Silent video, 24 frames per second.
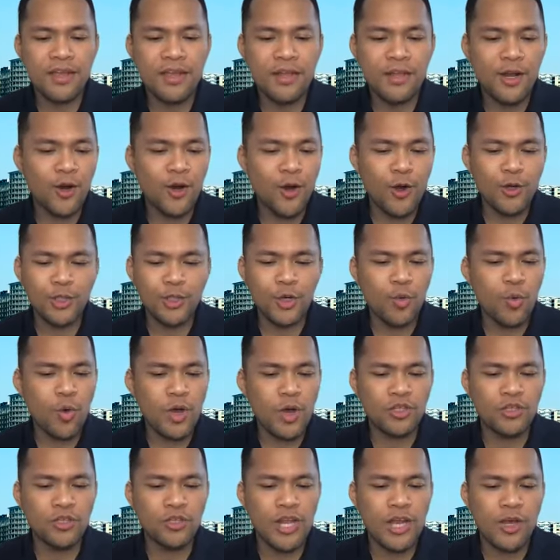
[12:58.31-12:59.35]
there are also
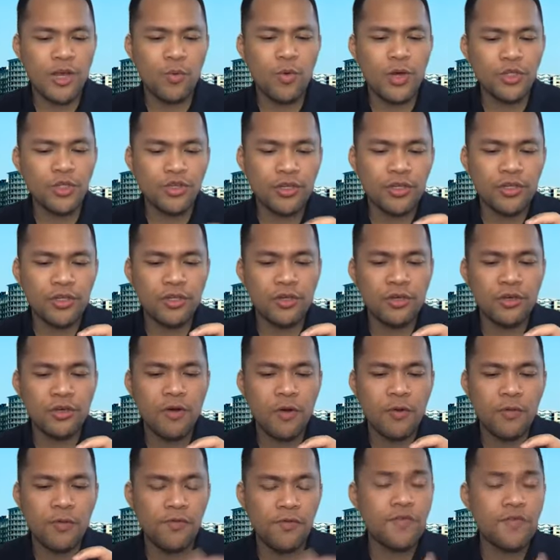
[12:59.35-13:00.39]
questions like what should
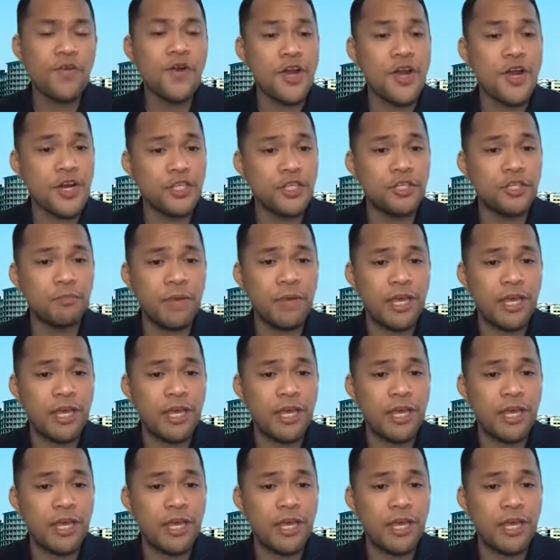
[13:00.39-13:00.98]
go first,